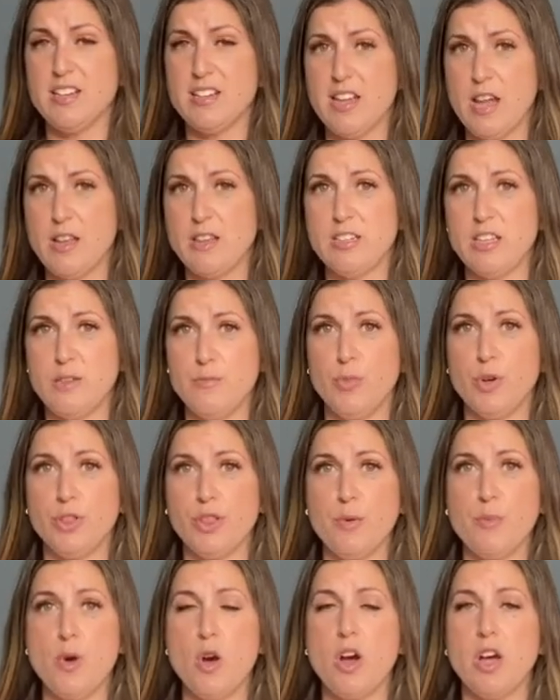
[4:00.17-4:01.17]
I did put
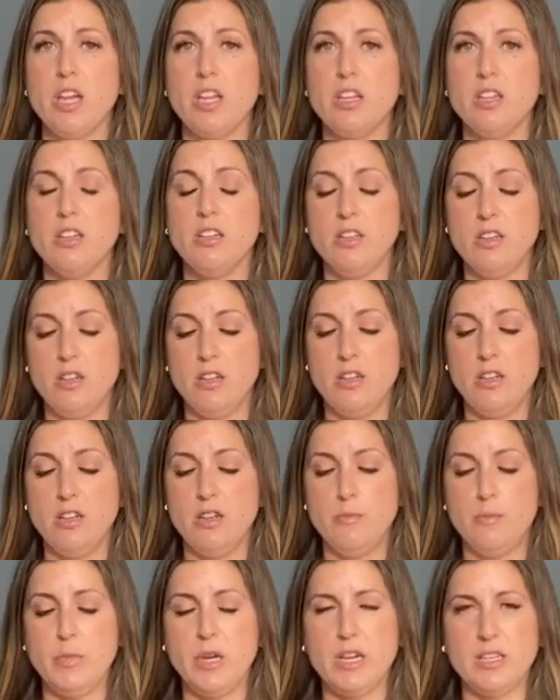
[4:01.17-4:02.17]
them on
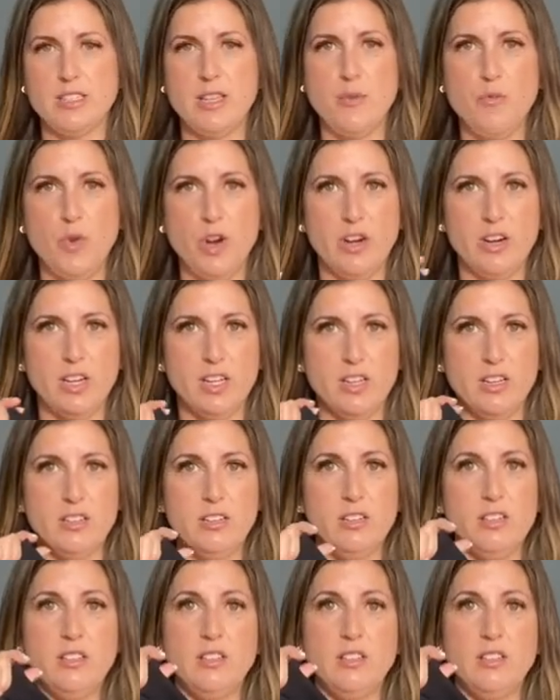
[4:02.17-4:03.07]
because I'm wearing